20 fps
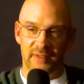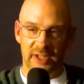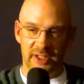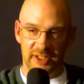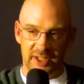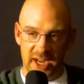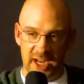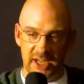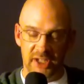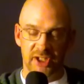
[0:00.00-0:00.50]

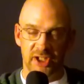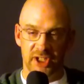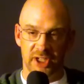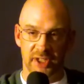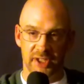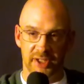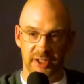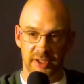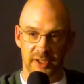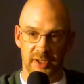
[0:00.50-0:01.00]

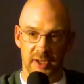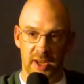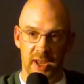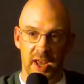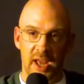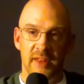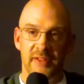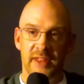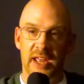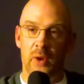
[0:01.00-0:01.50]
intentions.
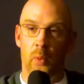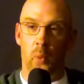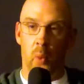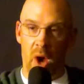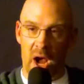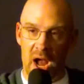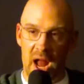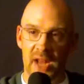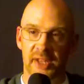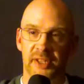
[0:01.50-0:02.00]
They
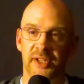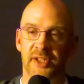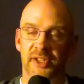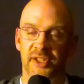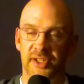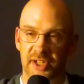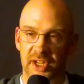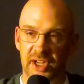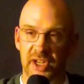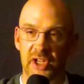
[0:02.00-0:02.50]
want to
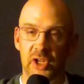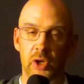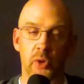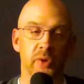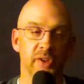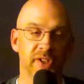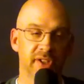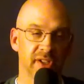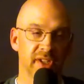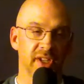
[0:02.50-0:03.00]
see you
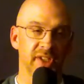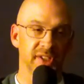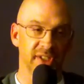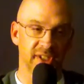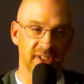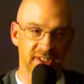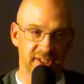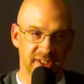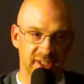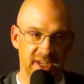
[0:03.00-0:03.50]

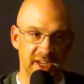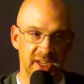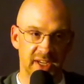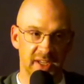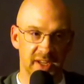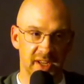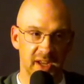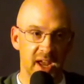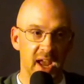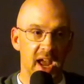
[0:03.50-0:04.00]
succeed,
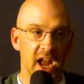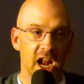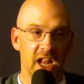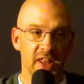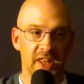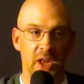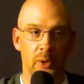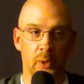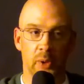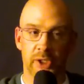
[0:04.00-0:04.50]
and
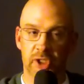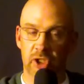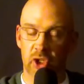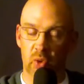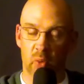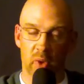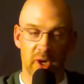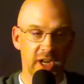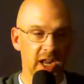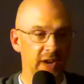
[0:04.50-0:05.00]
they will do
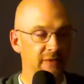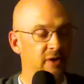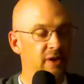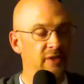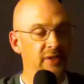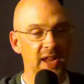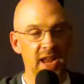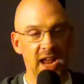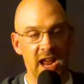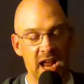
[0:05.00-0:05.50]
whatever
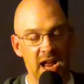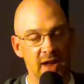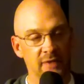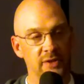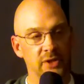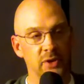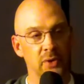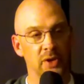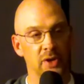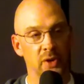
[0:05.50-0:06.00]
they have
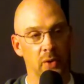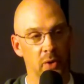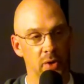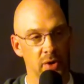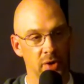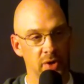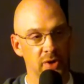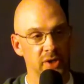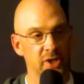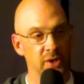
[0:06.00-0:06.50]
to in
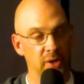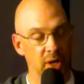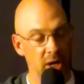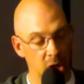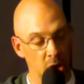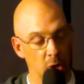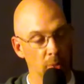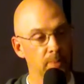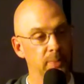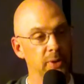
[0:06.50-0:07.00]
order to
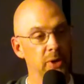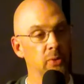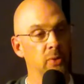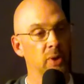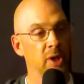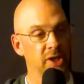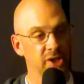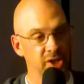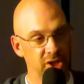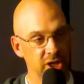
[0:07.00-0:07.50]
help you
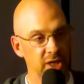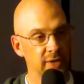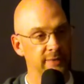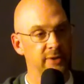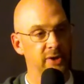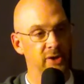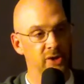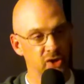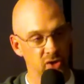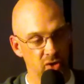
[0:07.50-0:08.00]
achieve
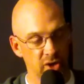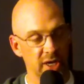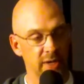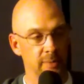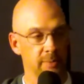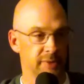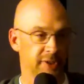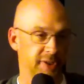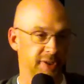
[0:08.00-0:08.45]
your dreams.